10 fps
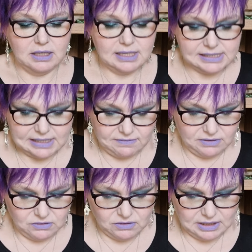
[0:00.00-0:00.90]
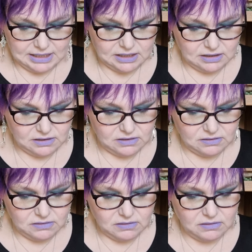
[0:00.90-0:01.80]
Let's have a look, little
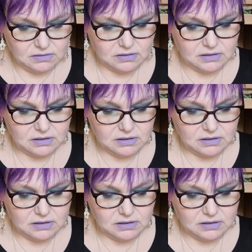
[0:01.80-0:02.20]
look.